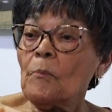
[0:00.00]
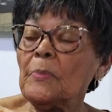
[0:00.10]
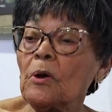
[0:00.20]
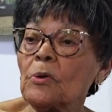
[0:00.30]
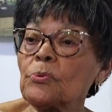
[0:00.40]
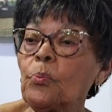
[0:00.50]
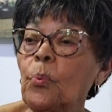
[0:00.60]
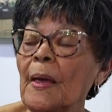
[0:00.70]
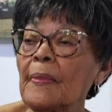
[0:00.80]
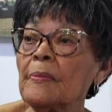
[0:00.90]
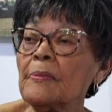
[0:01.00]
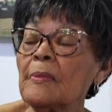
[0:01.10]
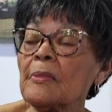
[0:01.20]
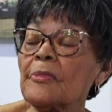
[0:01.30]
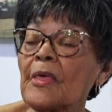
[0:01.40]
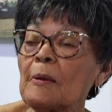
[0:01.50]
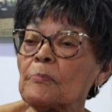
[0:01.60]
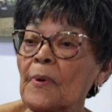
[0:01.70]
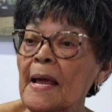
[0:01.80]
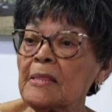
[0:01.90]
because when
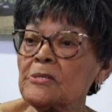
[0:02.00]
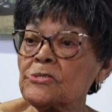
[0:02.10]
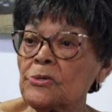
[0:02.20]
they bring the